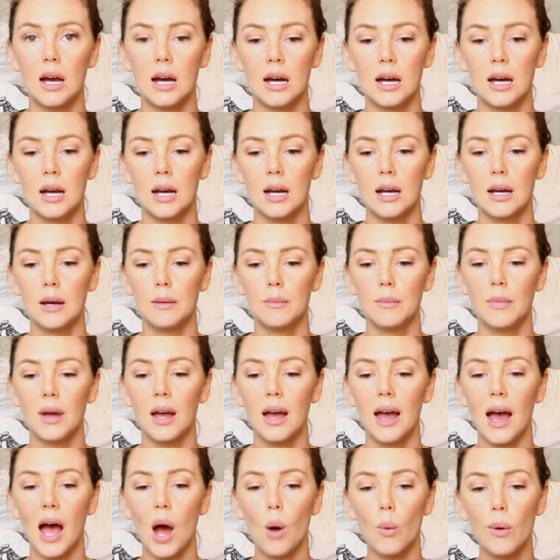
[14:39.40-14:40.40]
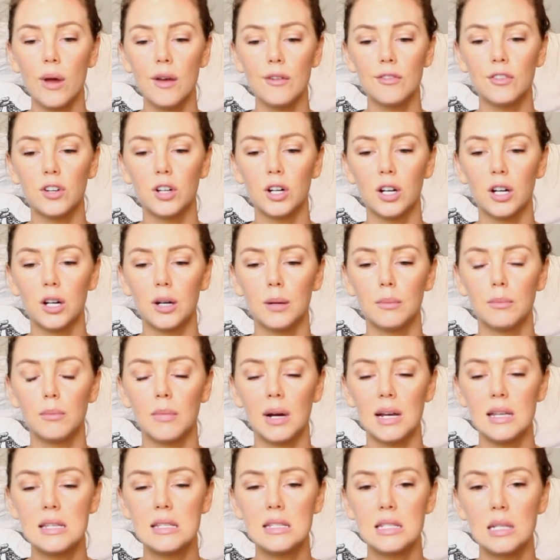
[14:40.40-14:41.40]
However,
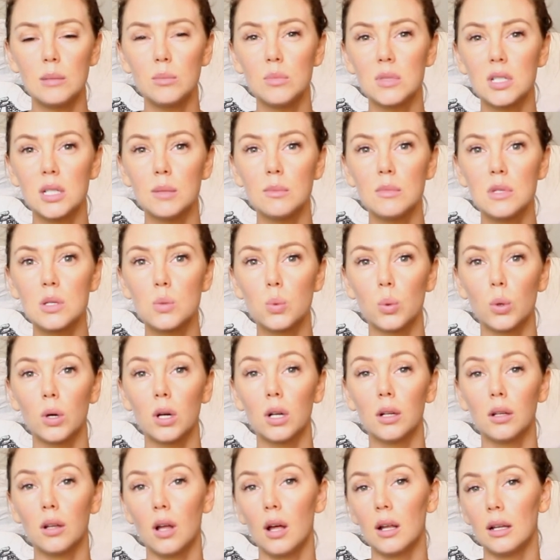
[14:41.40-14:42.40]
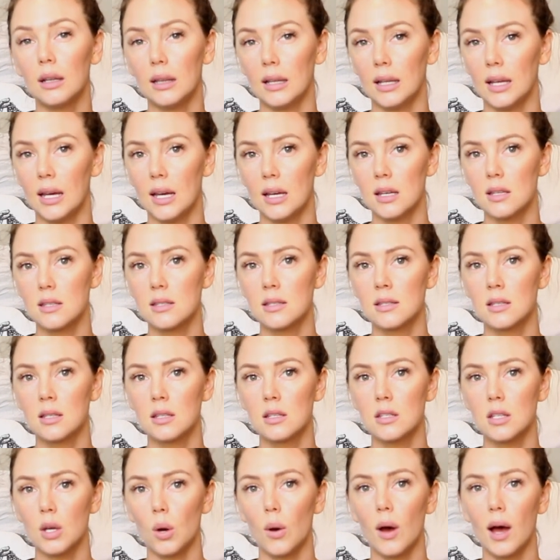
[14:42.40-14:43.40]
my symptoms were a lot less,
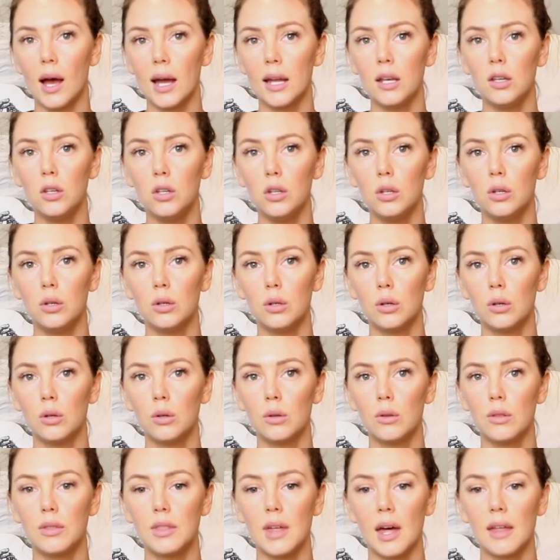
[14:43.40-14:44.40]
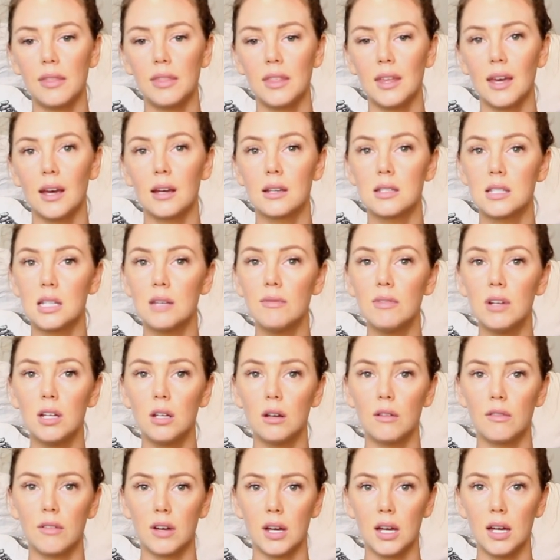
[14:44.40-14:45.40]
so I knew that the
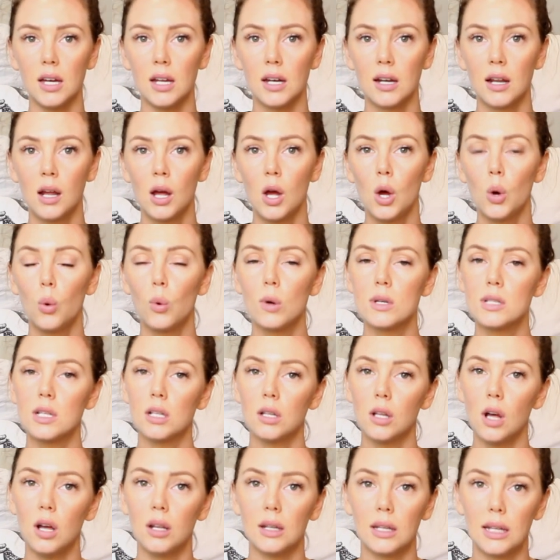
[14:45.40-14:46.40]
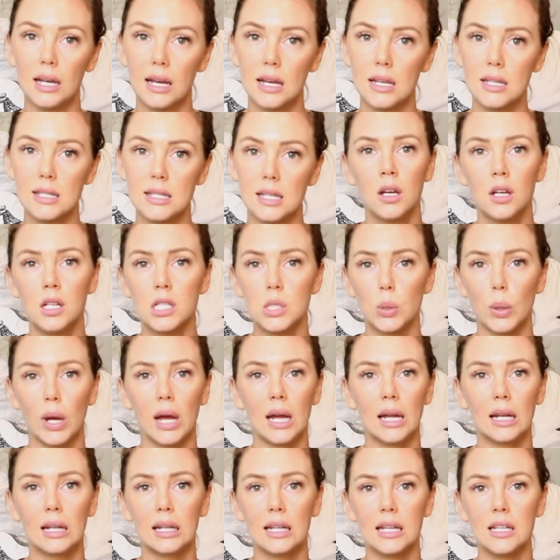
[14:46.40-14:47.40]
activity of it was a lot less, so
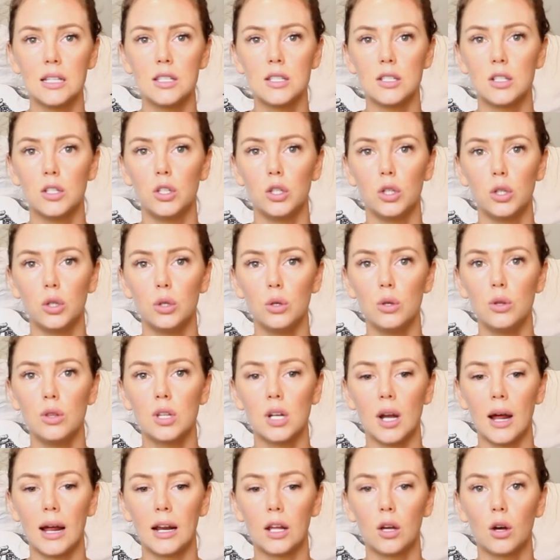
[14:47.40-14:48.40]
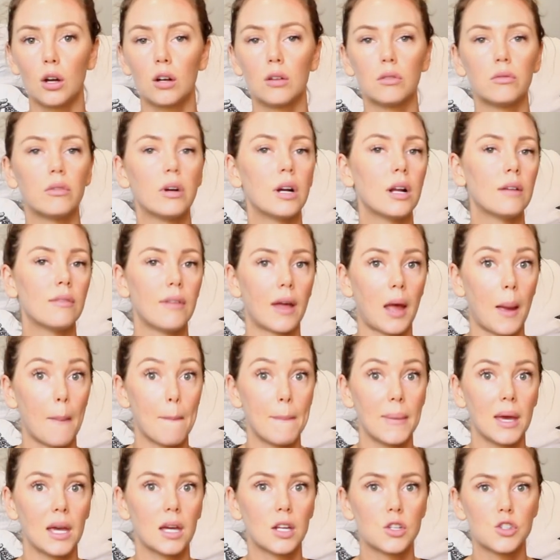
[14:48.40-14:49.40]
I at least knew that I'd gotten rid of like a
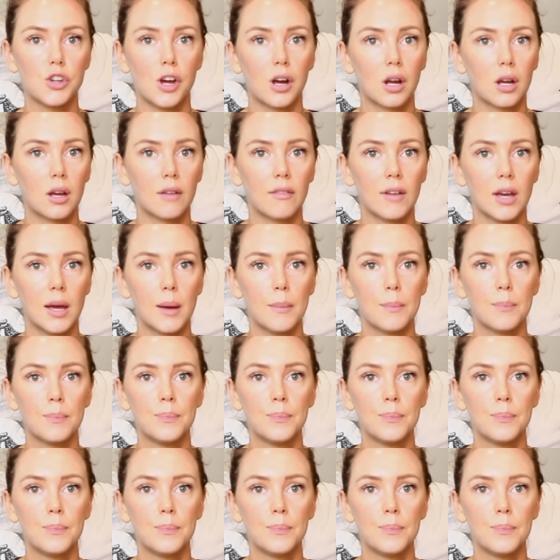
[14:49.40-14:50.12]
big chunk of it.